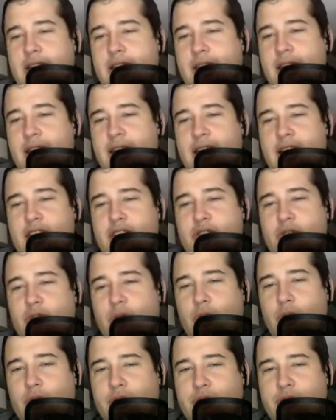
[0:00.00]
can
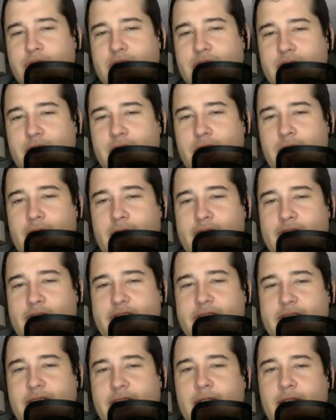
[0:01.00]
throw those in there, you're
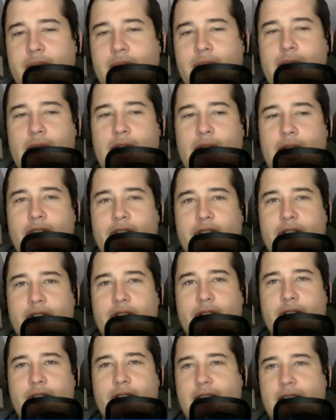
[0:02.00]
obviously going to be
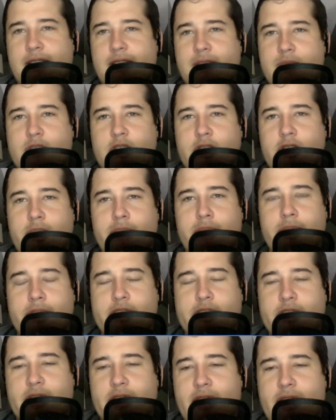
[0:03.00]
having to look at some cheap
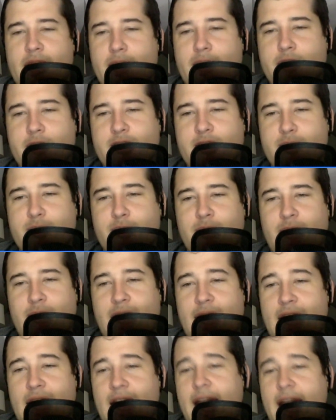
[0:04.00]
pitching options.
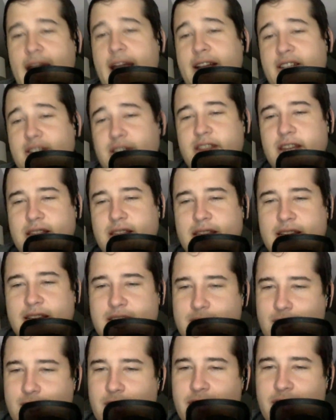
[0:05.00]
But I, I actually think
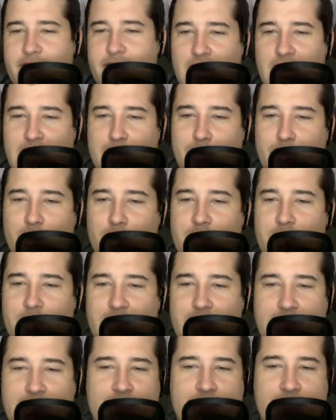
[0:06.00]
that's a really viable
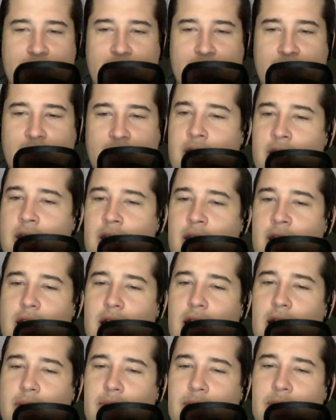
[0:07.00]
thing. And then,
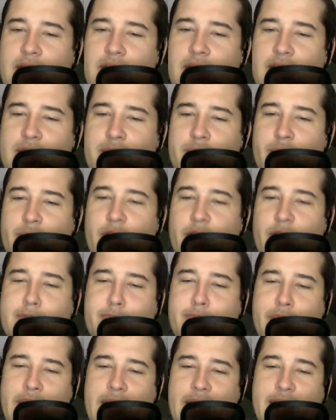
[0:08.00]
I mean,
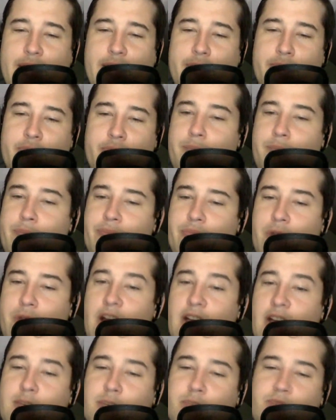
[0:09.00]
Bryce Bet,
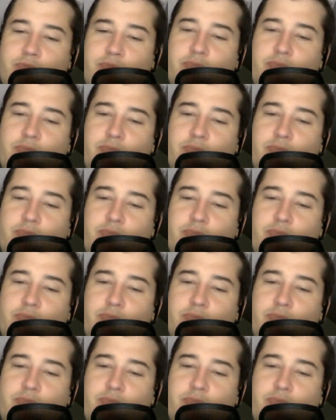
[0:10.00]
Bryce,